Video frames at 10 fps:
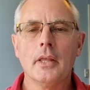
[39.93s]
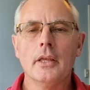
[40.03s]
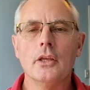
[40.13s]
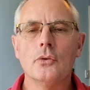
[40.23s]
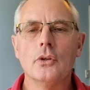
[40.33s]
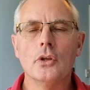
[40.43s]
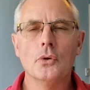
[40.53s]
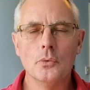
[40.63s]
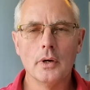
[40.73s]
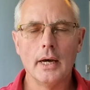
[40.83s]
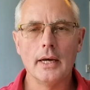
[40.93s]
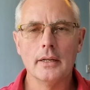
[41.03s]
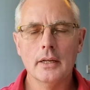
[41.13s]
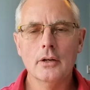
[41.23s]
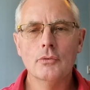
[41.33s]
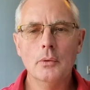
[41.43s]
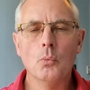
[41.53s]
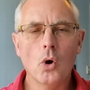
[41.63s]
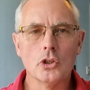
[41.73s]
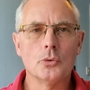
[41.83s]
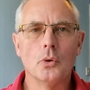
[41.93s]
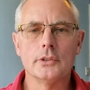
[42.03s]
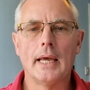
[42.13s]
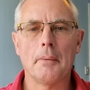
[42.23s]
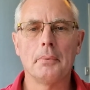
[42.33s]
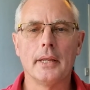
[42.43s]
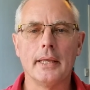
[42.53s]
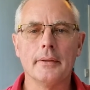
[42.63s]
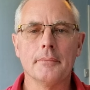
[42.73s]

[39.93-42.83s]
you, you uh, really watch what's happening.